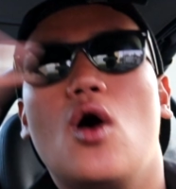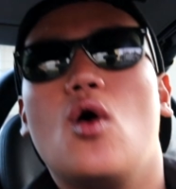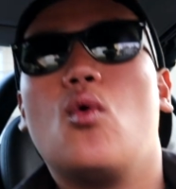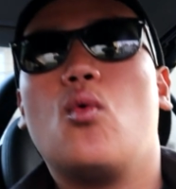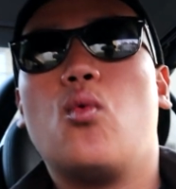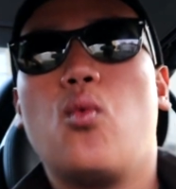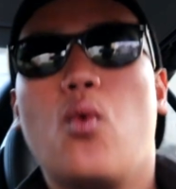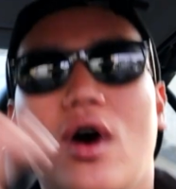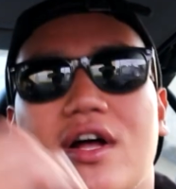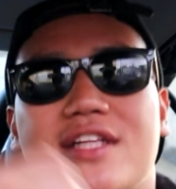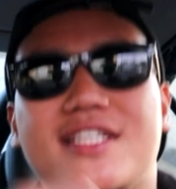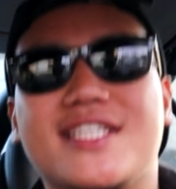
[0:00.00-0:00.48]

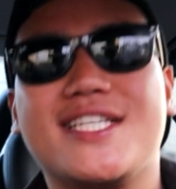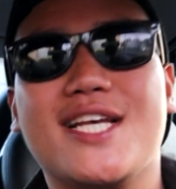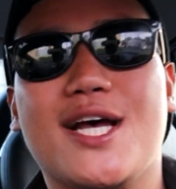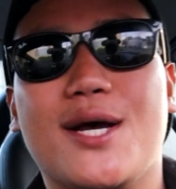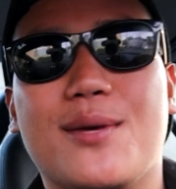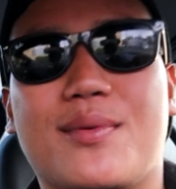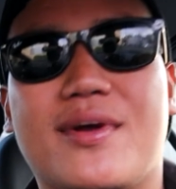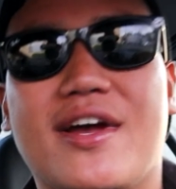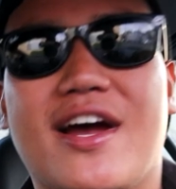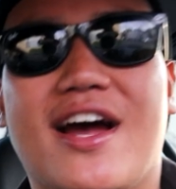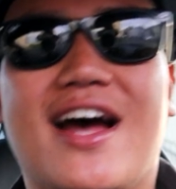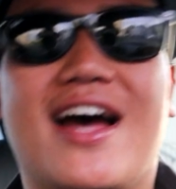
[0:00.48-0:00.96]
What's
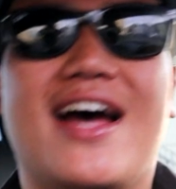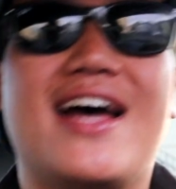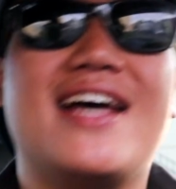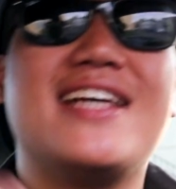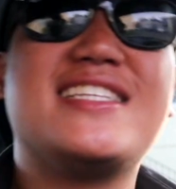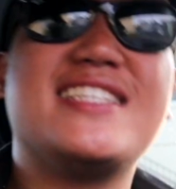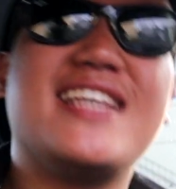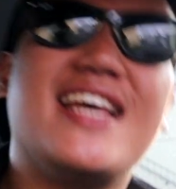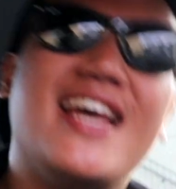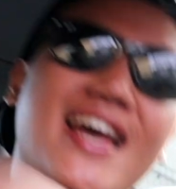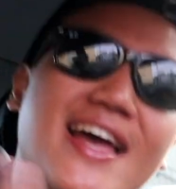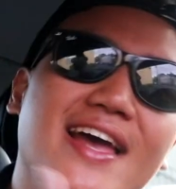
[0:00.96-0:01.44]
up,
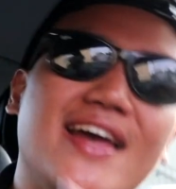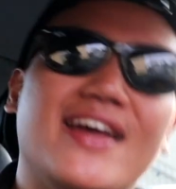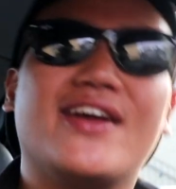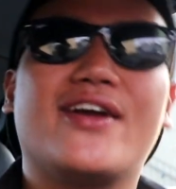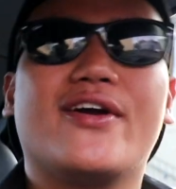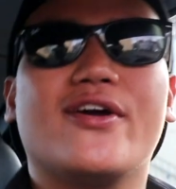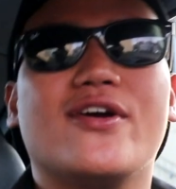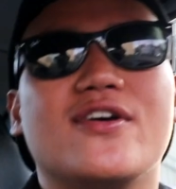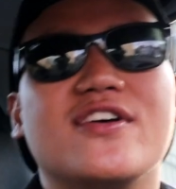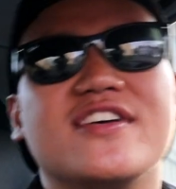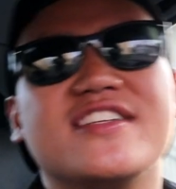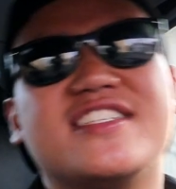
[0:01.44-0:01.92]
guys and
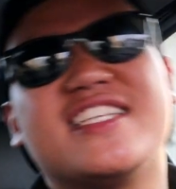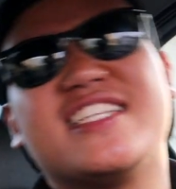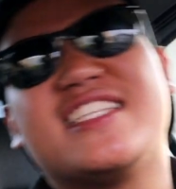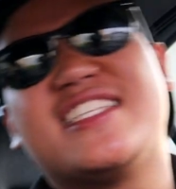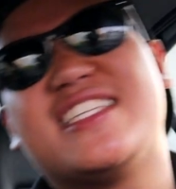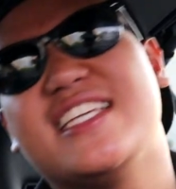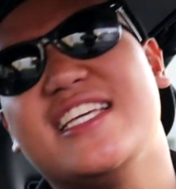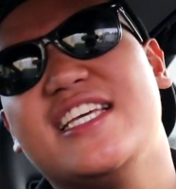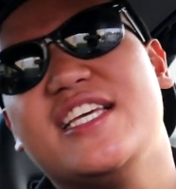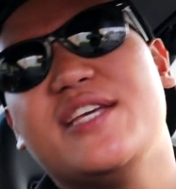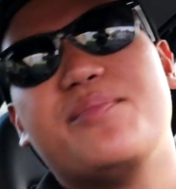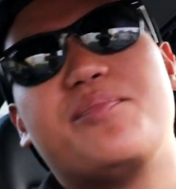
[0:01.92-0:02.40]
girls?
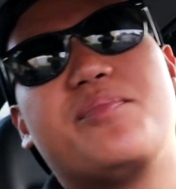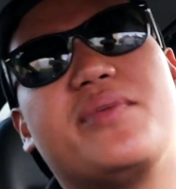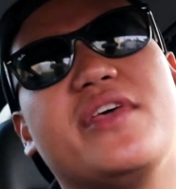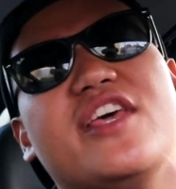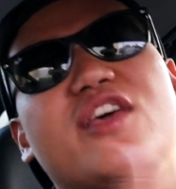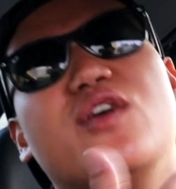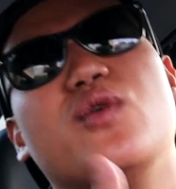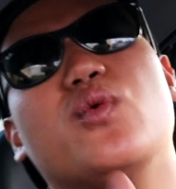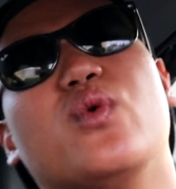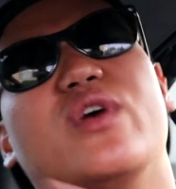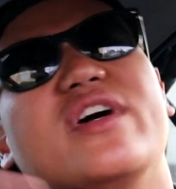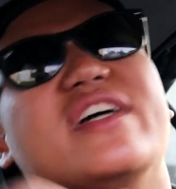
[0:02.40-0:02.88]
It's EP
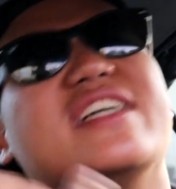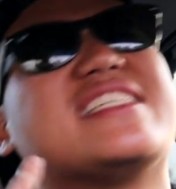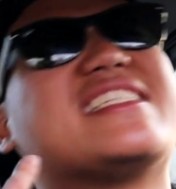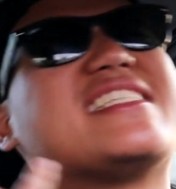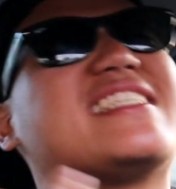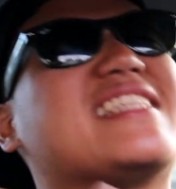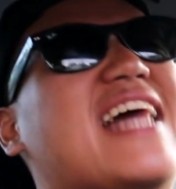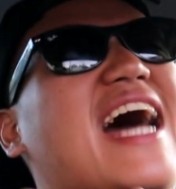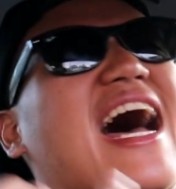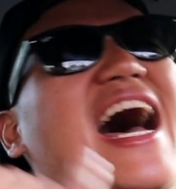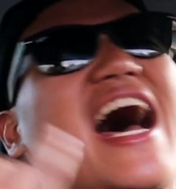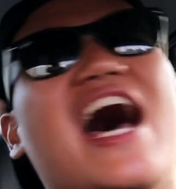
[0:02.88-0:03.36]
with
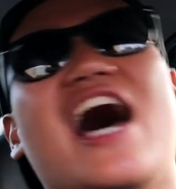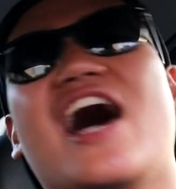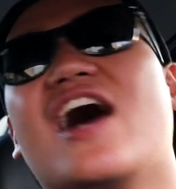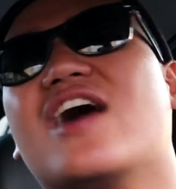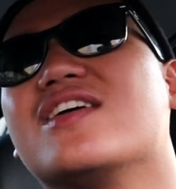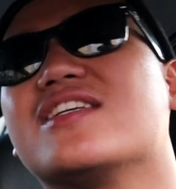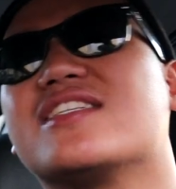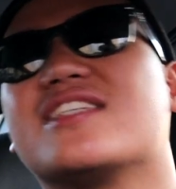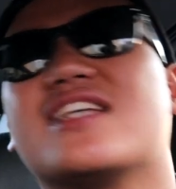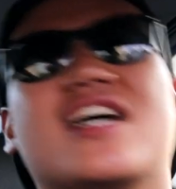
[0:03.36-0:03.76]
Styles